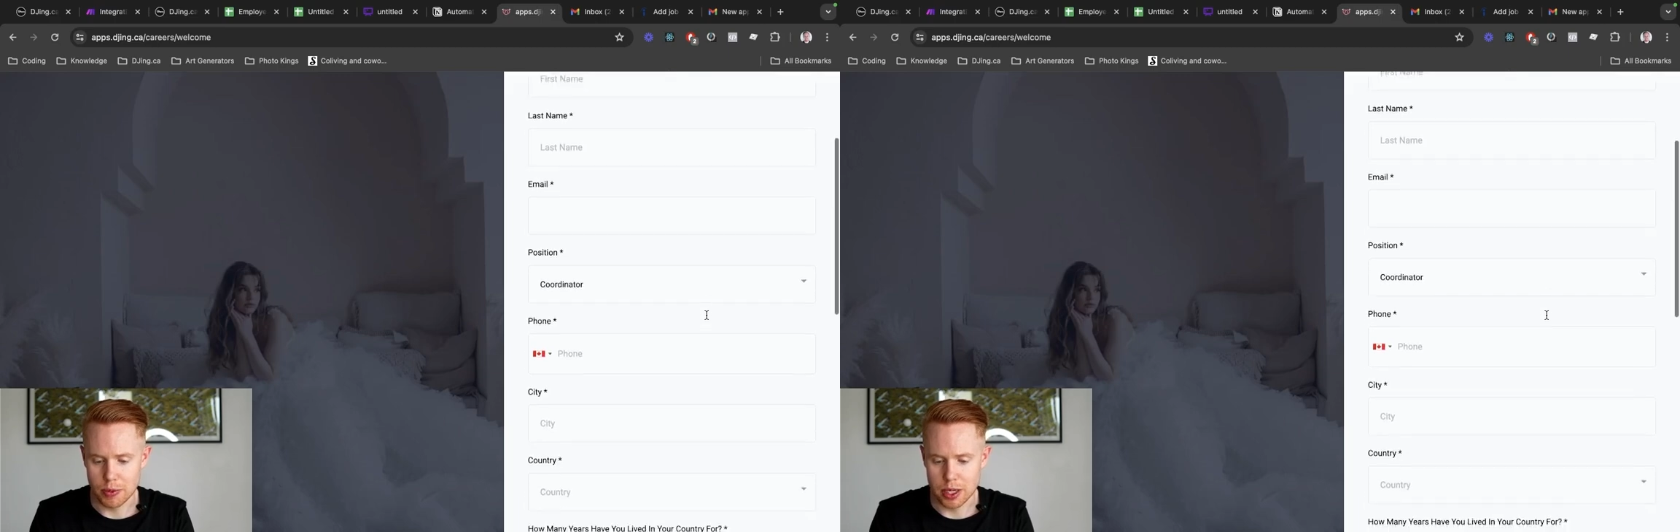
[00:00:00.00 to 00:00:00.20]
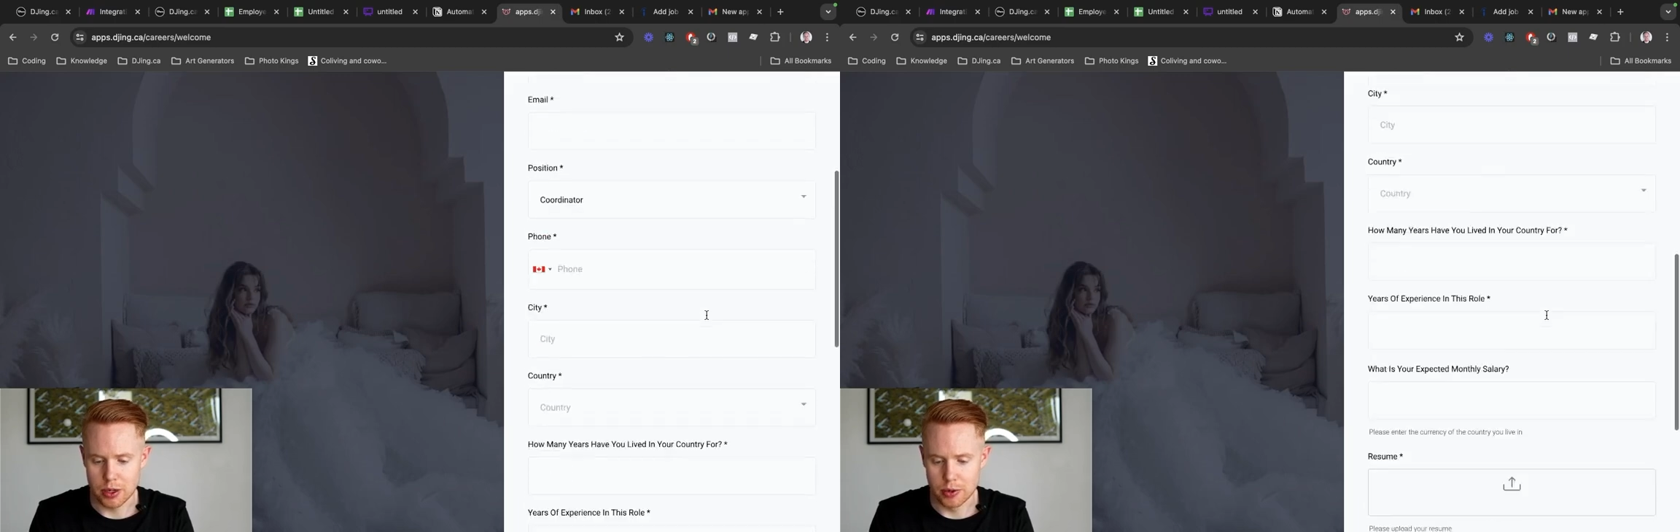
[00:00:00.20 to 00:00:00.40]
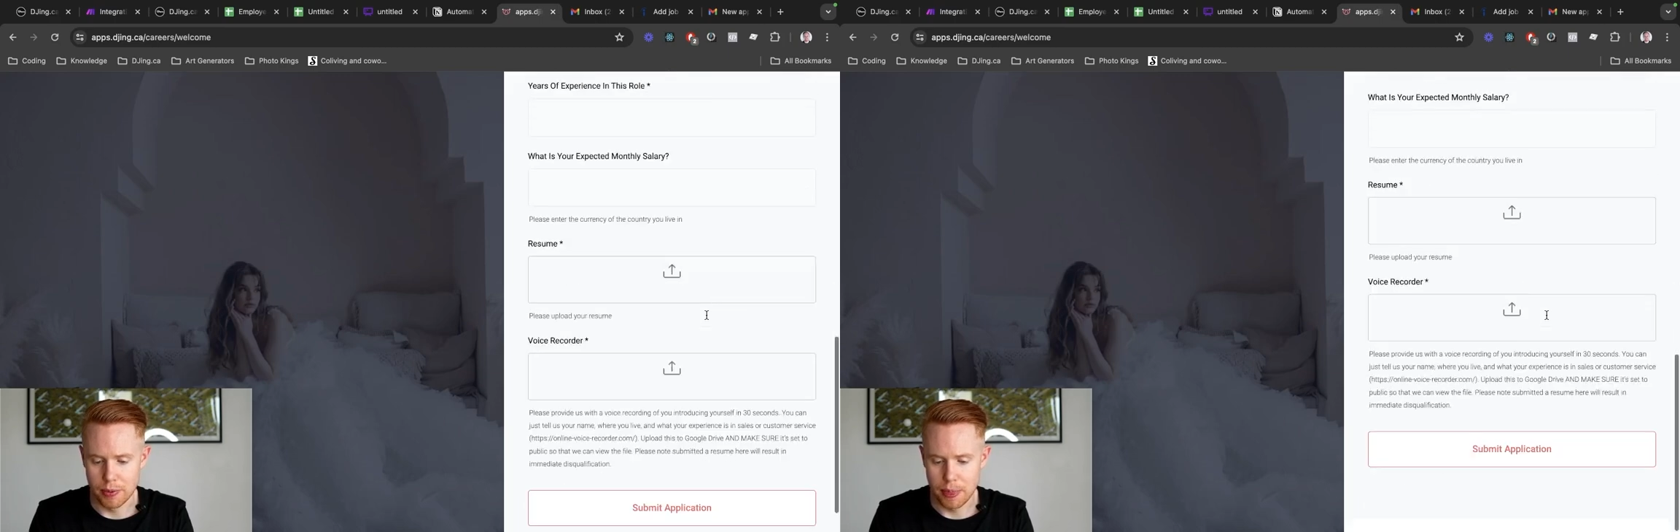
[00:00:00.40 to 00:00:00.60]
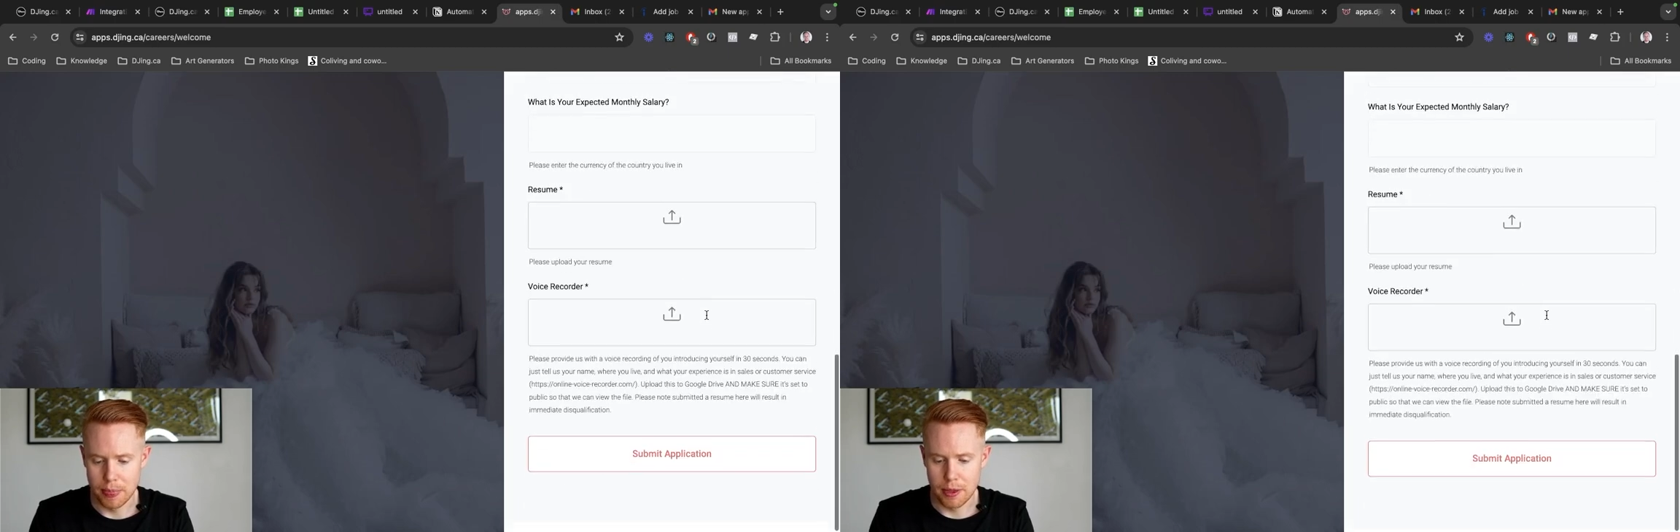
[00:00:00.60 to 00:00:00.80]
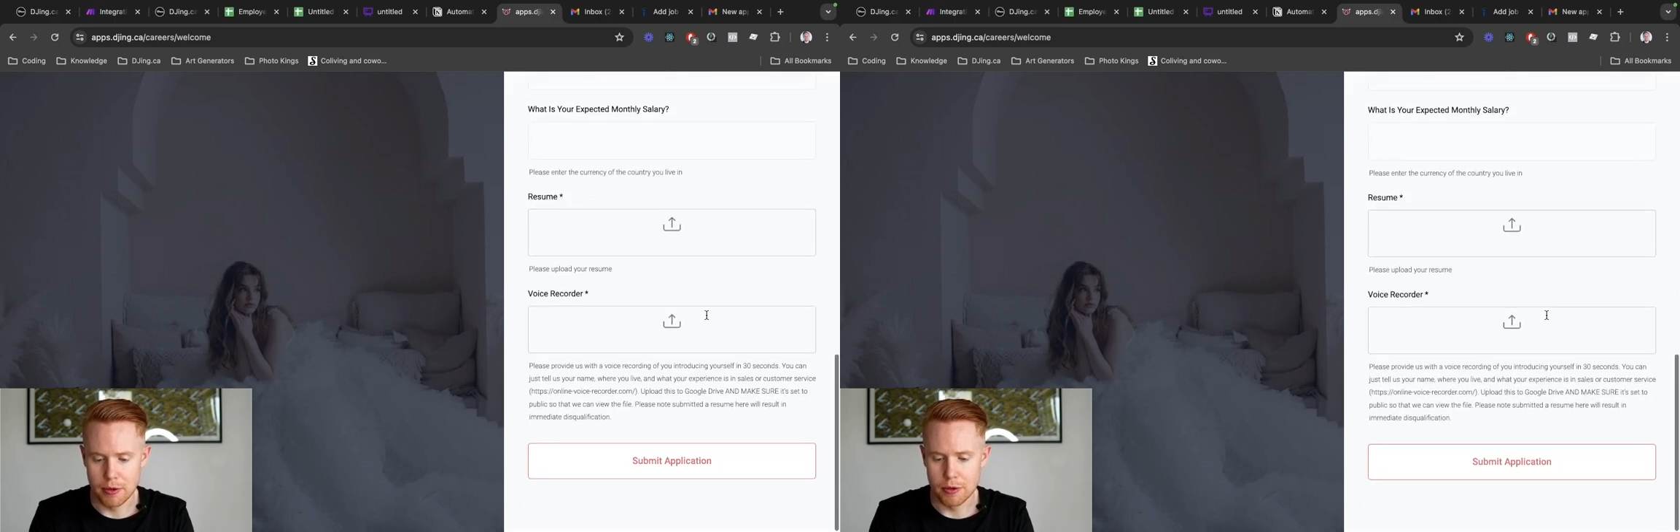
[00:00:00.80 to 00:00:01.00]
here
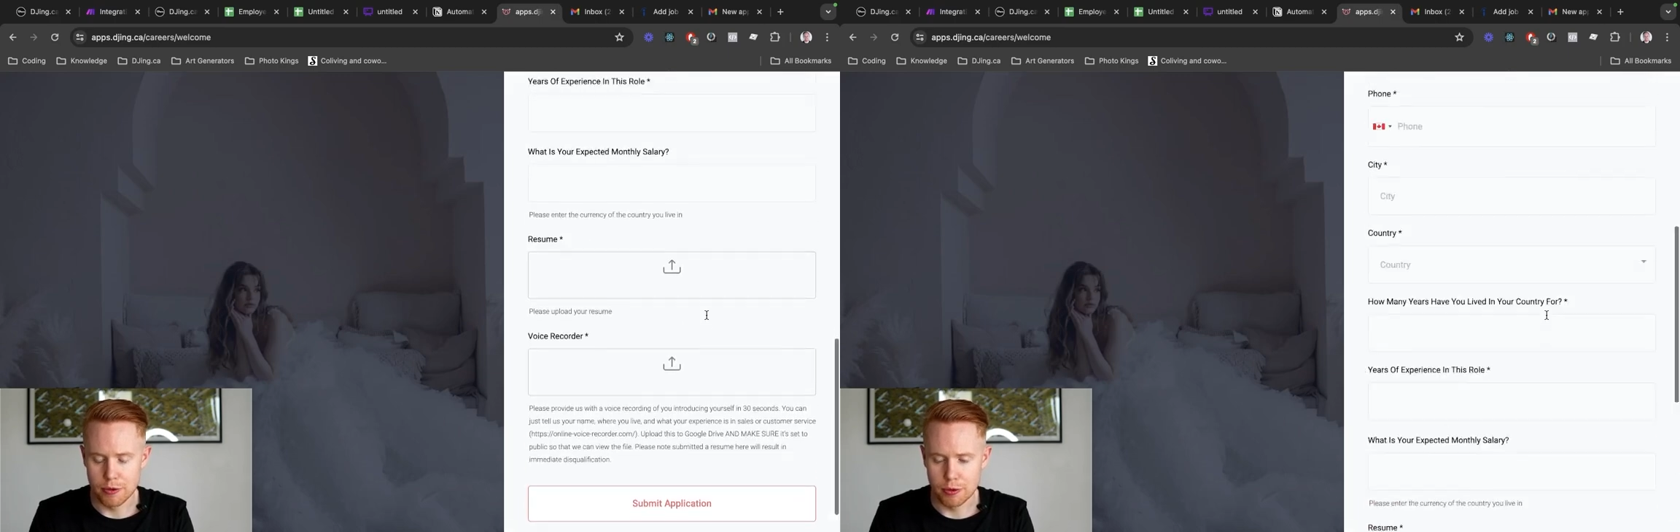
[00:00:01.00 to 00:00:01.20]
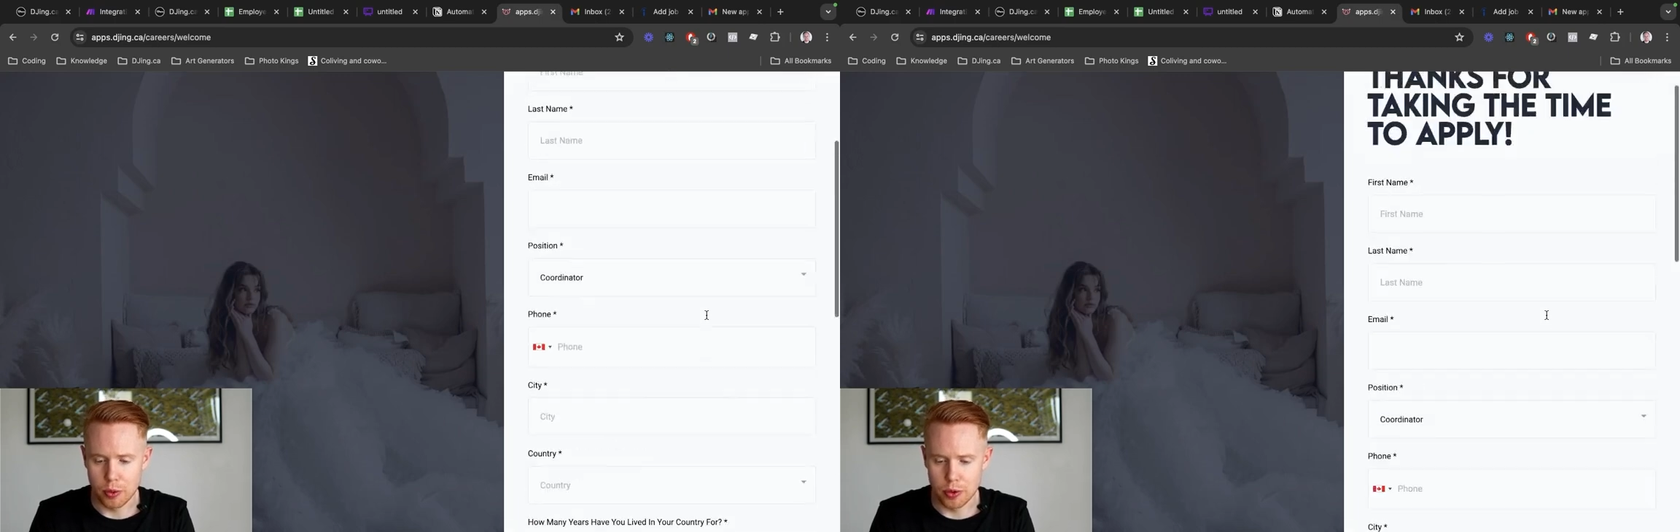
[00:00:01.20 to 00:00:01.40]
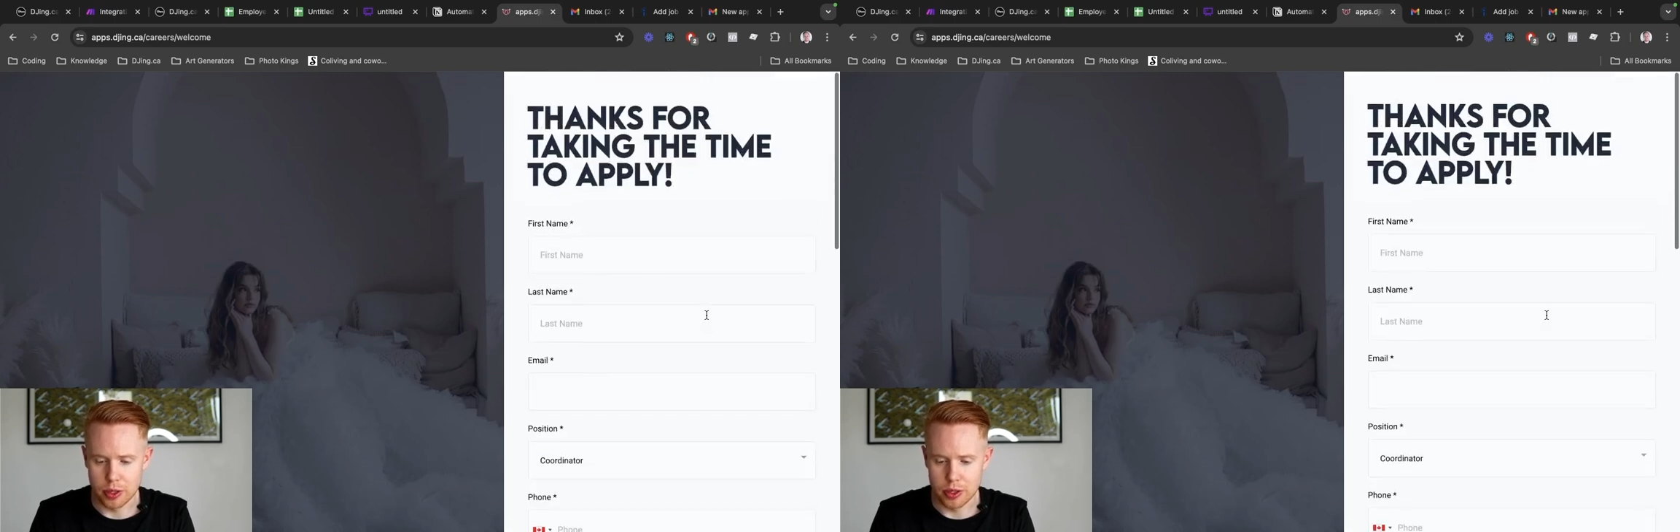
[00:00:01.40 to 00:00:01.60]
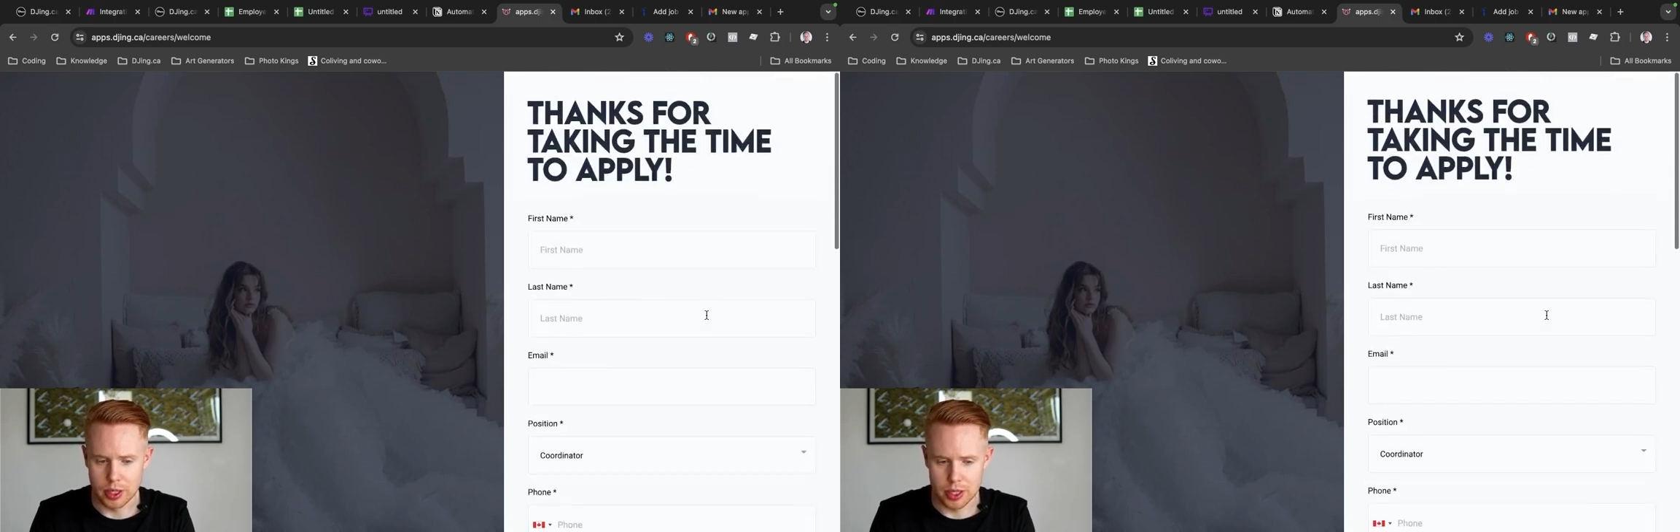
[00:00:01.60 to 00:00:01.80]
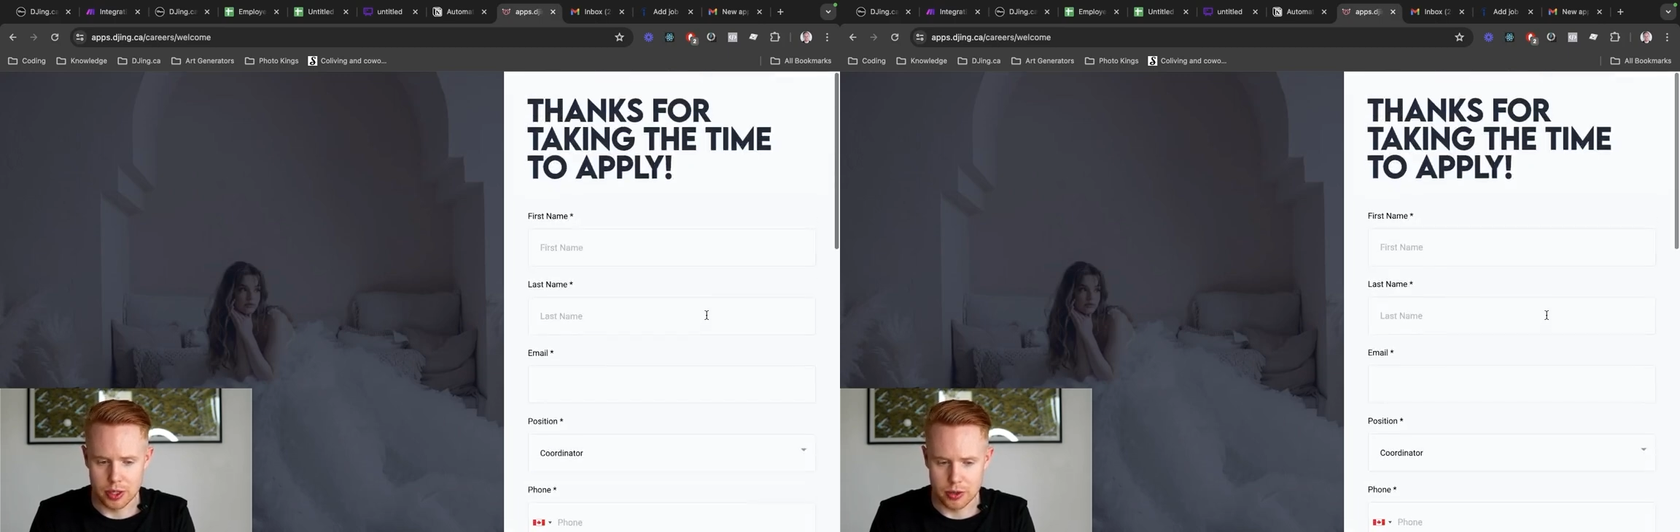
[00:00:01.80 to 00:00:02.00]
for
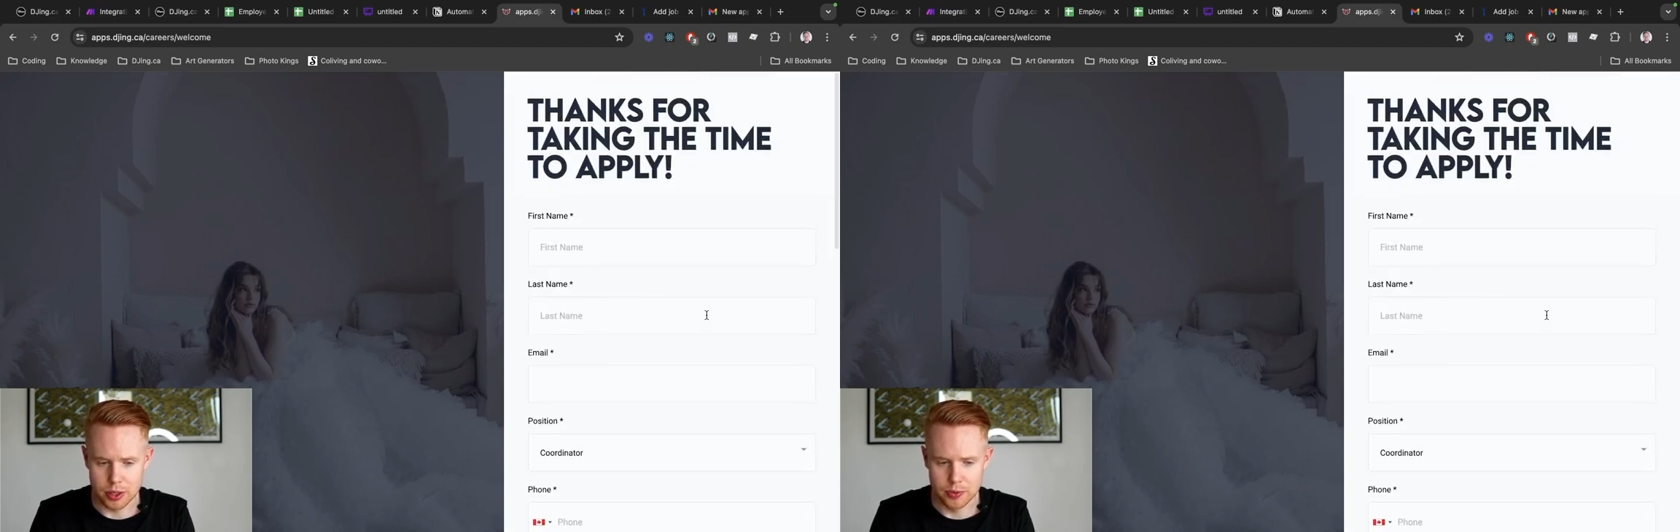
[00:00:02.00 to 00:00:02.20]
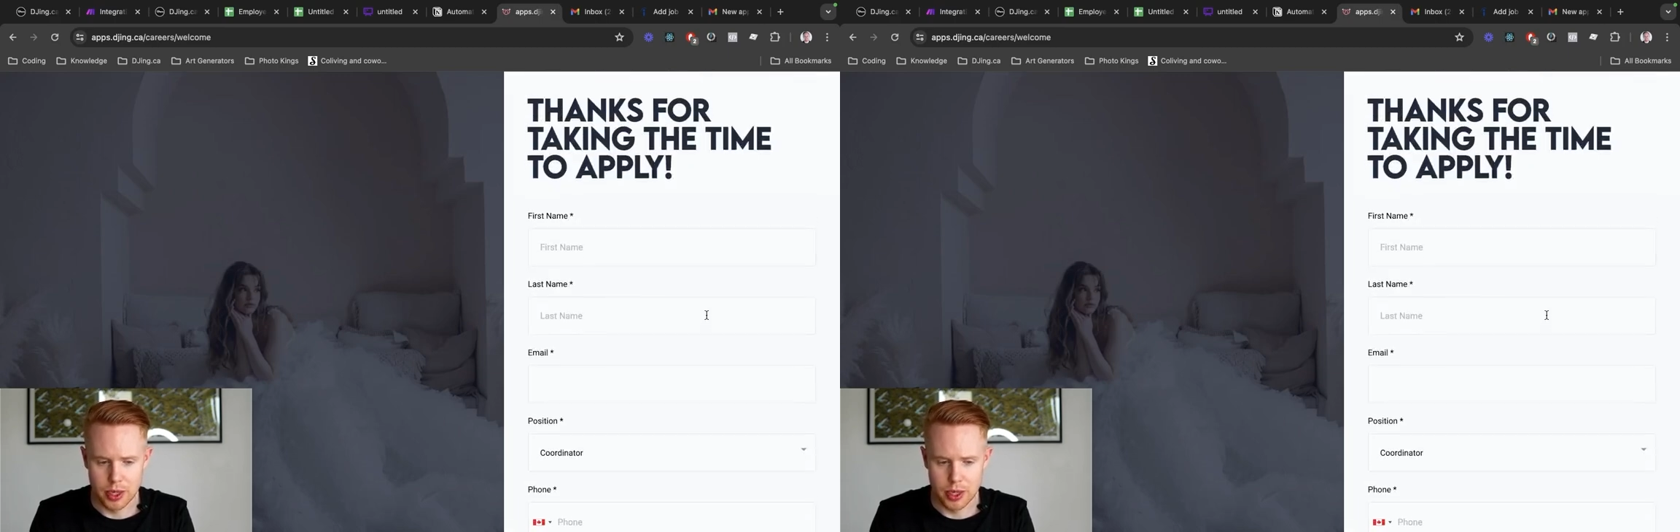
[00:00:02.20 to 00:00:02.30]
that user.